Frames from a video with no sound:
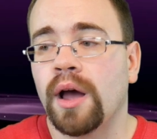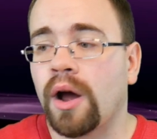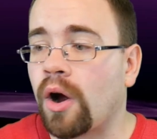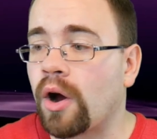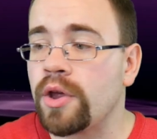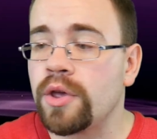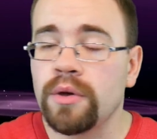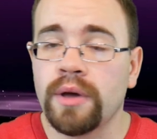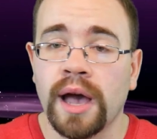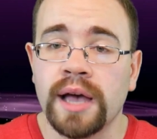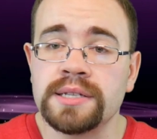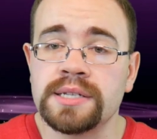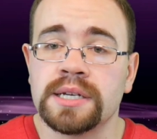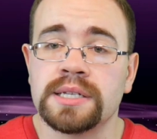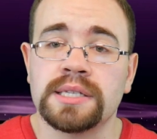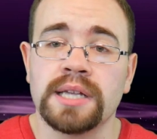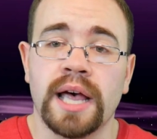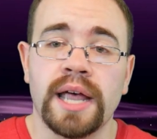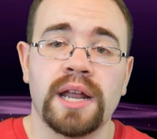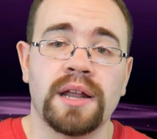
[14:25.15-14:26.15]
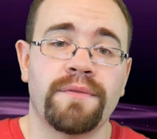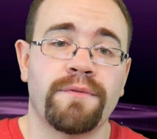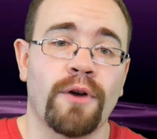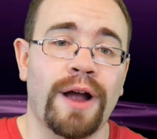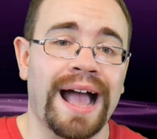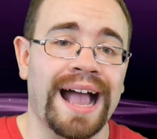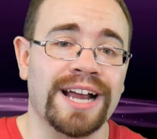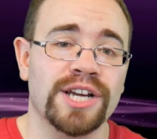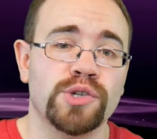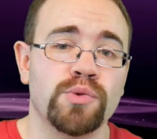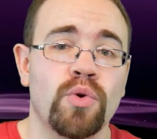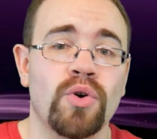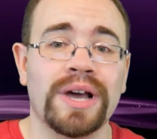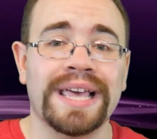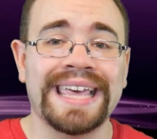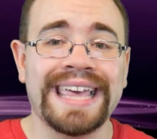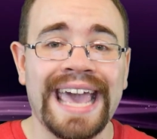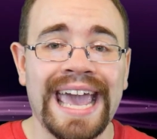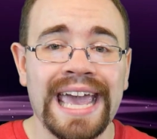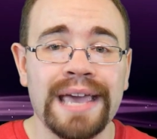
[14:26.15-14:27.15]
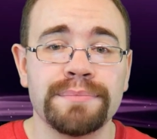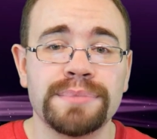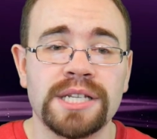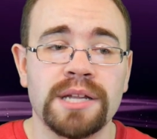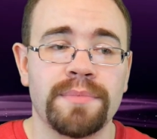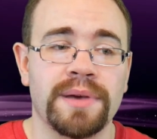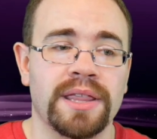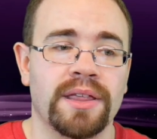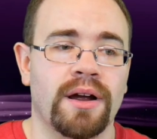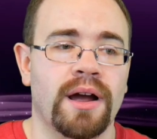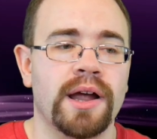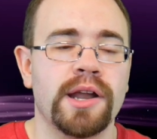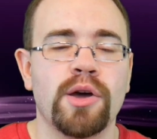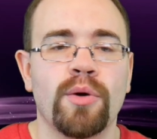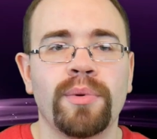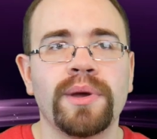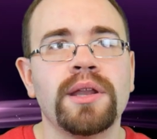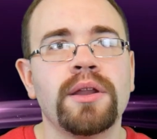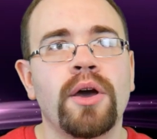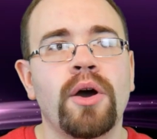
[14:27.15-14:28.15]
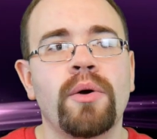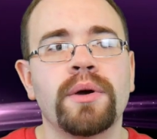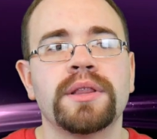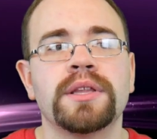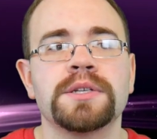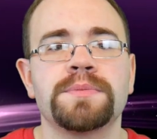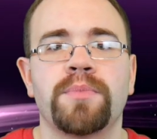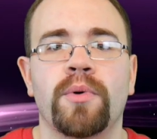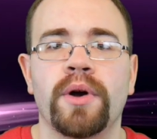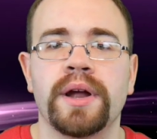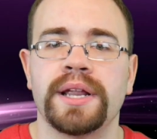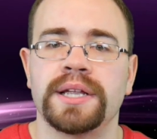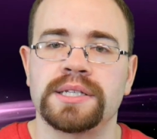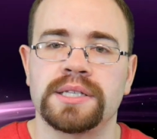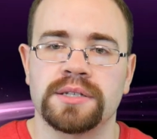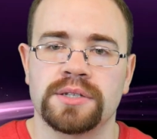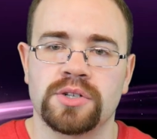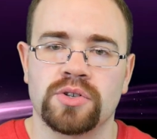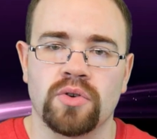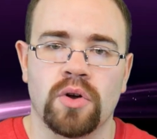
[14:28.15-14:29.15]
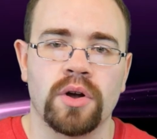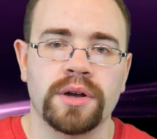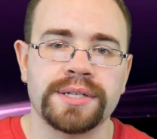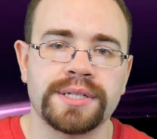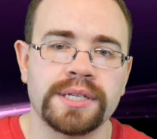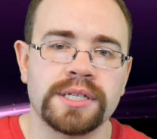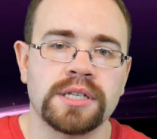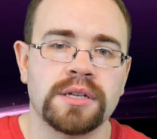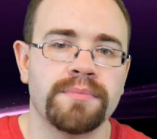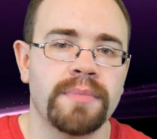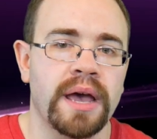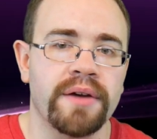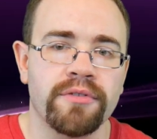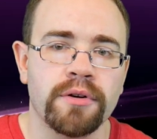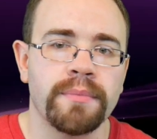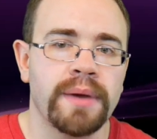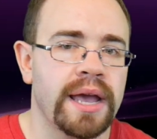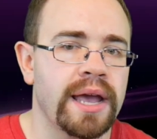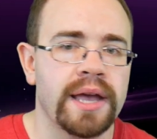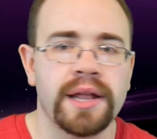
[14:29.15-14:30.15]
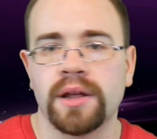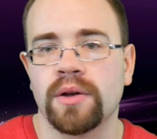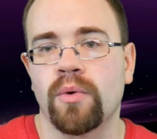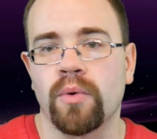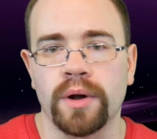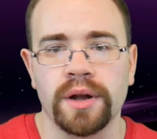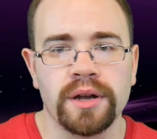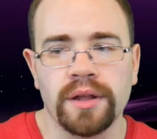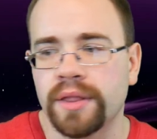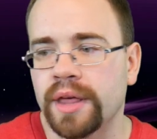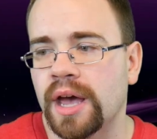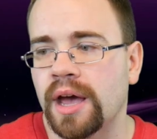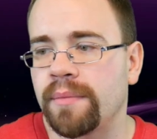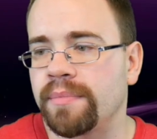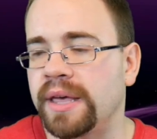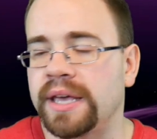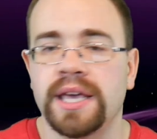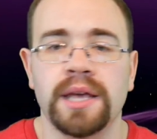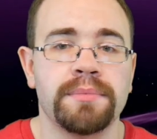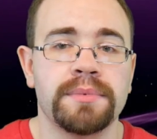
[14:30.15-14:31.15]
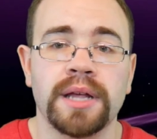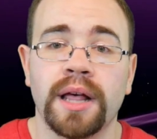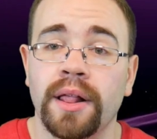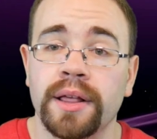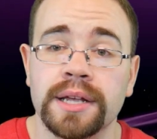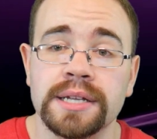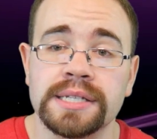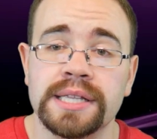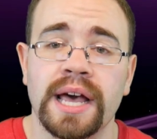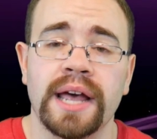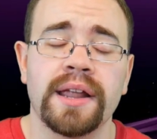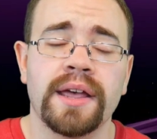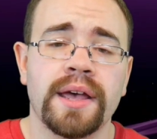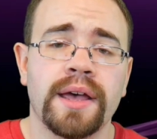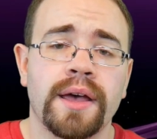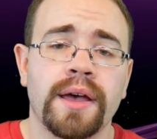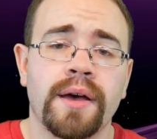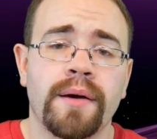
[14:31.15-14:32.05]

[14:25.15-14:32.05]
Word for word: Are you guys excited for actual games to be there? I know we know at this point it's the strongest system ever made, according to them. They keep telling us that.